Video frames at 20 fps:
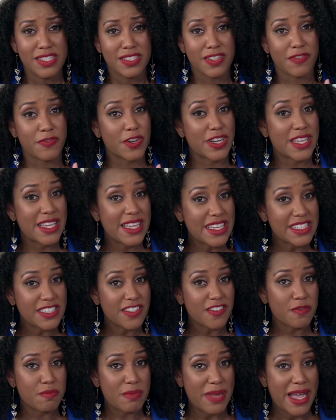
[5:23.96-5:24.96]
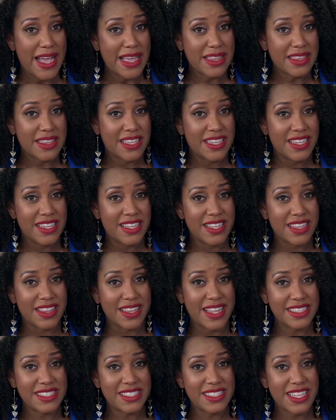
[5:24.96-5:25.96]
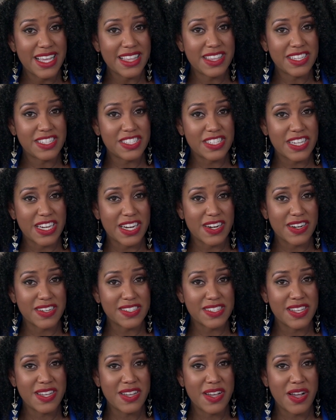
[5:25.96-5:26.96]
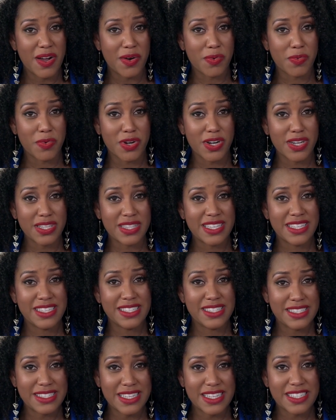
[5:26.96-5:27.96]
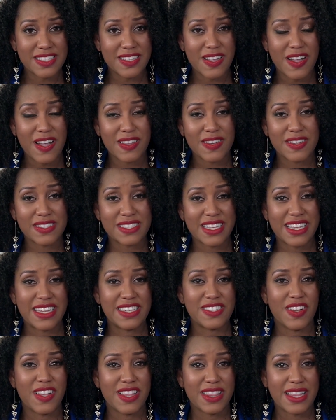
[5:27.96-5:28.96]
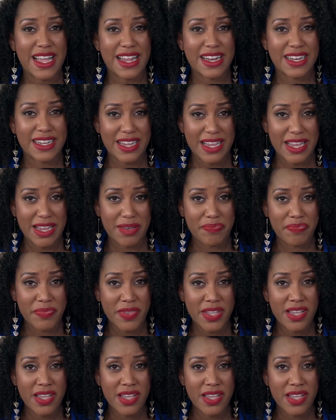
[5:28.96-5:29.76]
So for ease of math, let's say the shares are worth six dollars each on that day.